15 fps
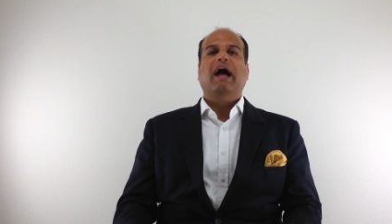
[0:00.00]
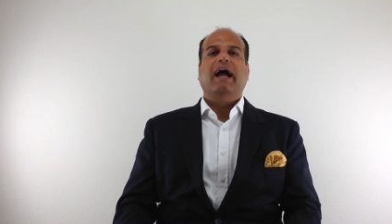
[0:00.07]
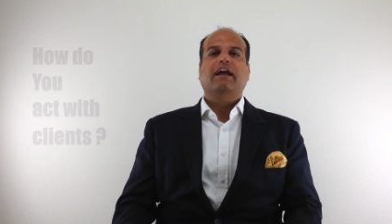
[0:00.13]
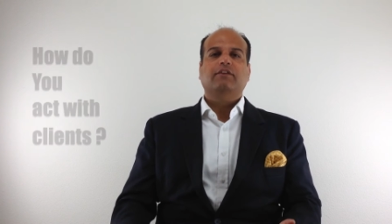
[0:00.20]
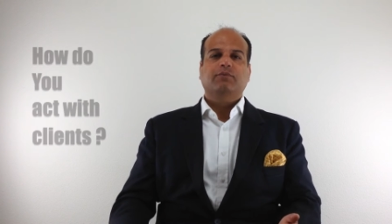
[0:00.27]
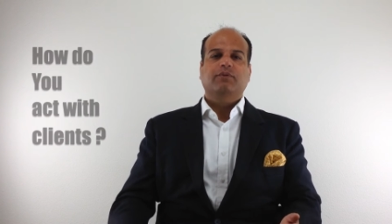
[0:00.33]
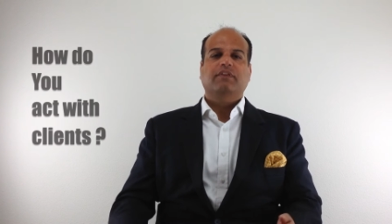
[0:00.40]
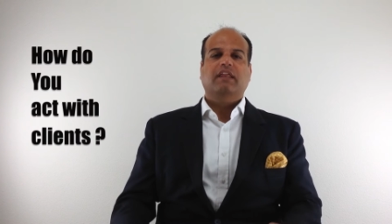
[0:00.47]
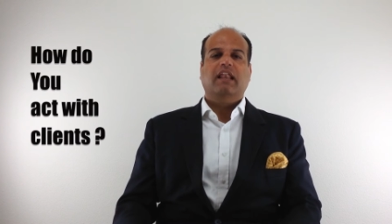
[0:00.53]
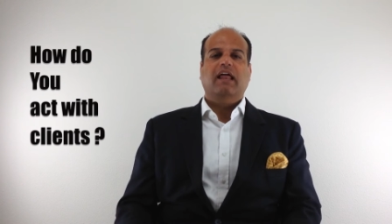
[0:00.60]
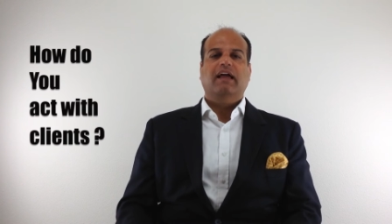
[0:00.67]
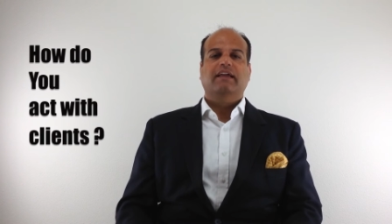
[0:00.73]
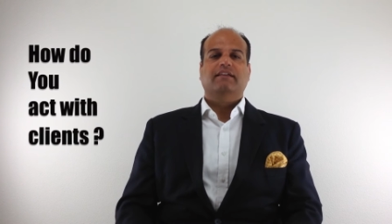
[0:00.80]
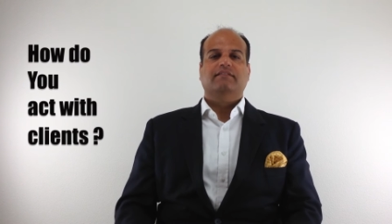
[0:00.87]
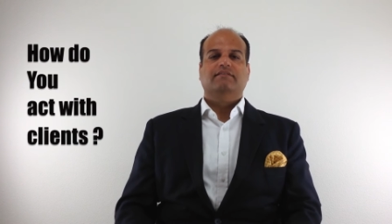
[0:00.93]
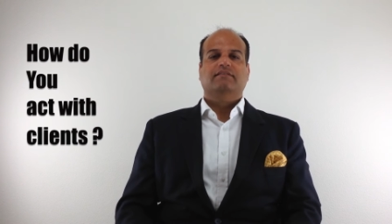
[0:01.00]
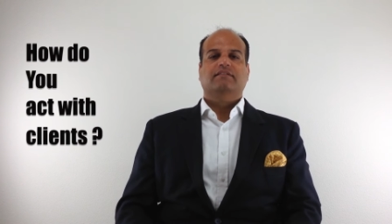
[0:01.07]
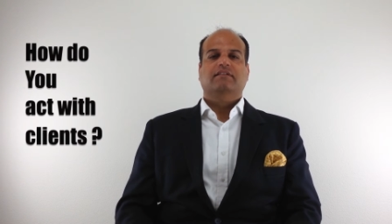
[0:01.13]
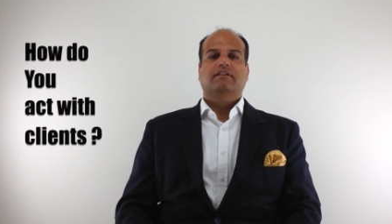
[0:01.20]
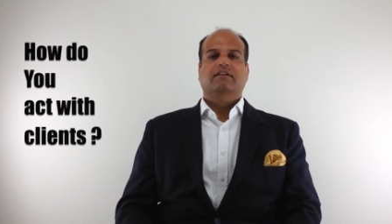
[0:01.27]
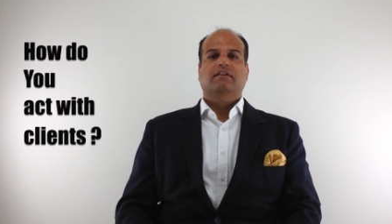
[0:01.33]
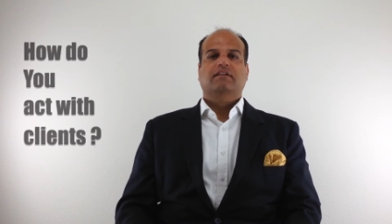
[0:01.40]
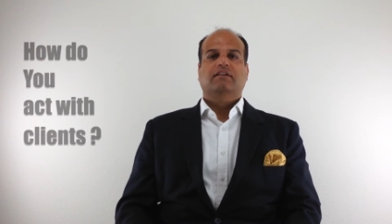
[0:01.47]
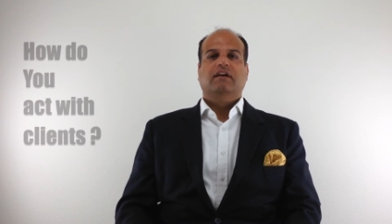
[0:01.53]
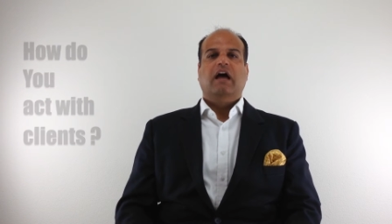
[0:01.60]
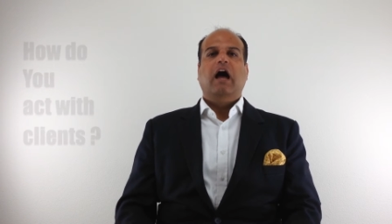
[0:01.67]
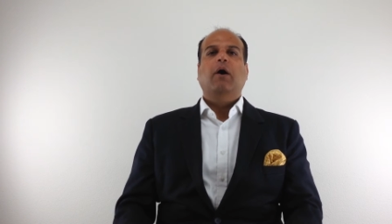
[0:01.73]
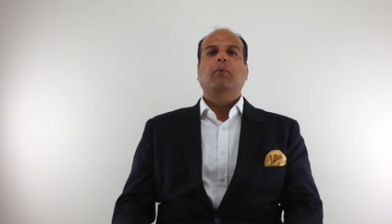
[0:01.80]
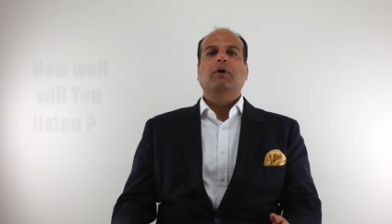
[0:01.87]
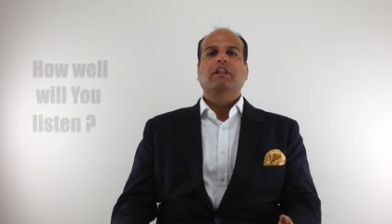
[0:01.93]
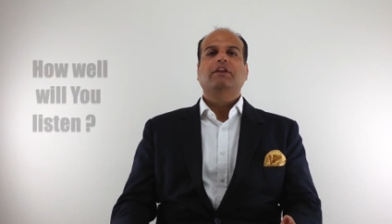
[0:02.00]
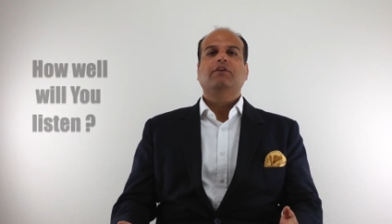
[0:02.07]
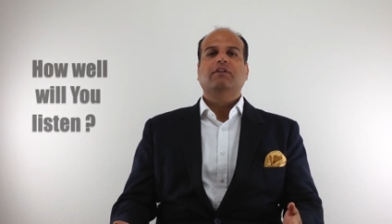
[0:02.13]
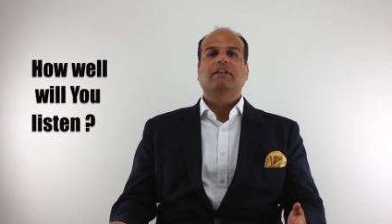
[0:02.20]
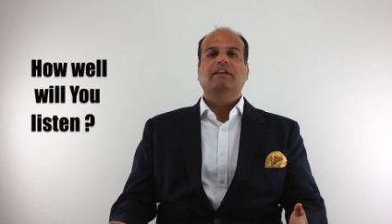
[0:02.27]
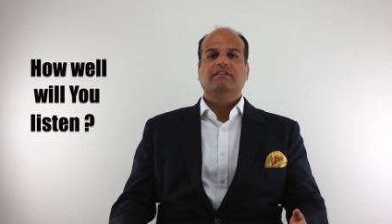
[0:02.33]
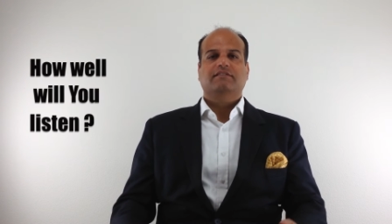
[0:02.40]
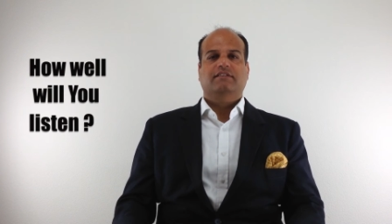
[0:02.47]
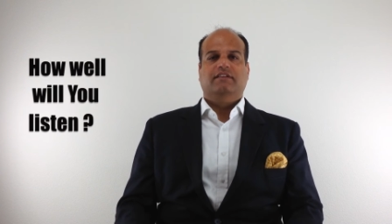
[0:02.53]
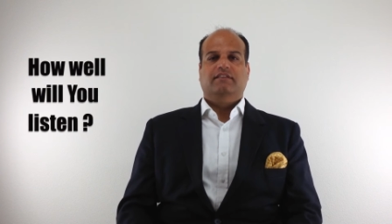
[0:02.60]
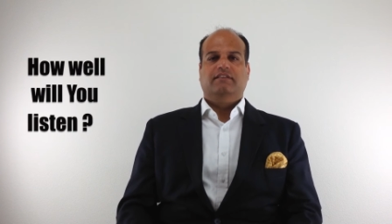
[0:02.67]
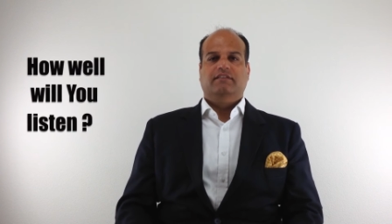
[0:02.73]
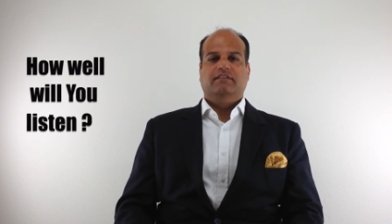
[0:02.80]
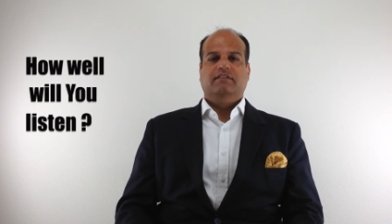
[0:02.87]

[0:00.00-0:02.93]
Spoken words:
act with clients, how well you listen,